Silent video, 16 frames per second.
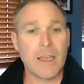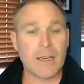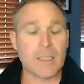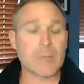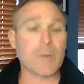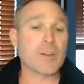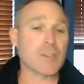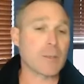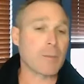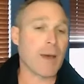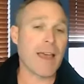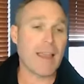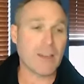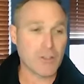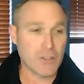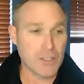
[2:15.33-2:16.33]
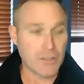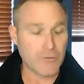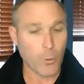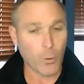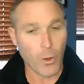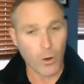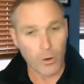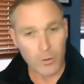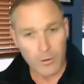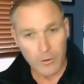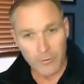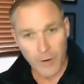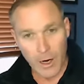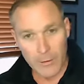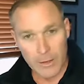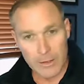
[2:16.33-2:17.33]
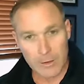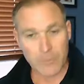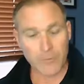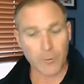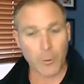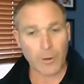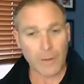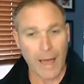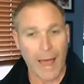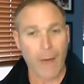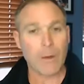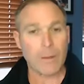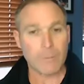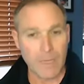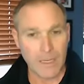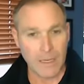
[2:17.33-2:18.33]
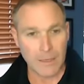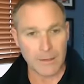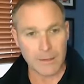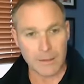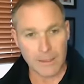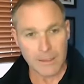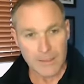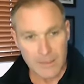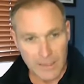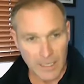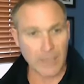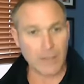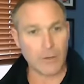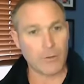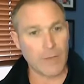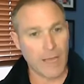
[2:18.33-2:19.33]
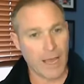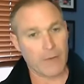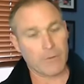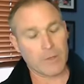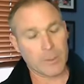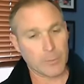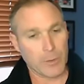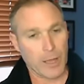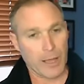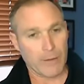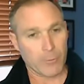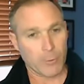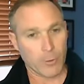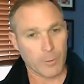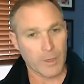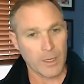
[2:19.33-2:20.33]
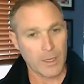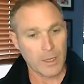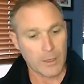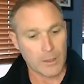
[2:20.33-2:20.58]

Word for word: and especially my agency, Fort Lauderdale Fire Rescue, for allowing me to continue to have this platform